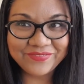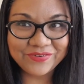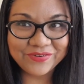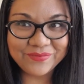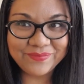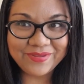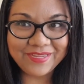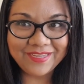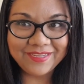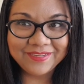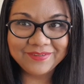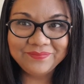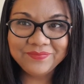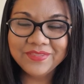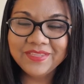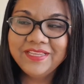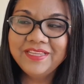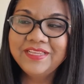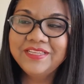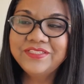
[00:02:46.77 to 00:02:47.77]
for me.
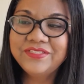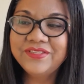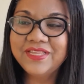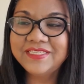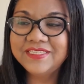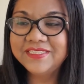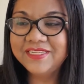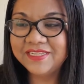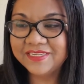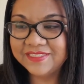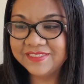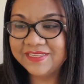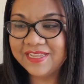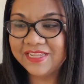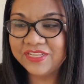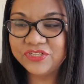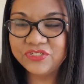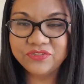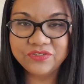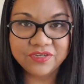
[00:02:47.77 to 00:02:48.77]
So that's
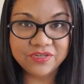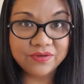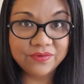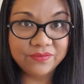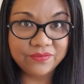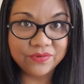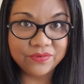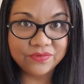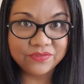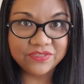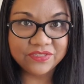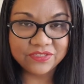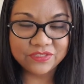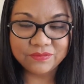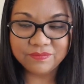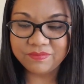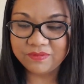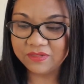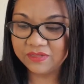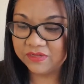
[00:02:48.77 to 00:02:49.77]
Cassandra
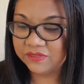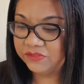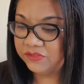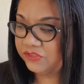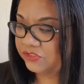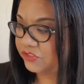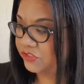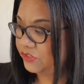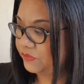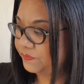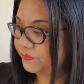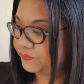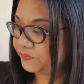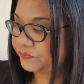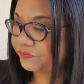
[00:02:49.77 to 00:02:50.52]
Roses Blanches.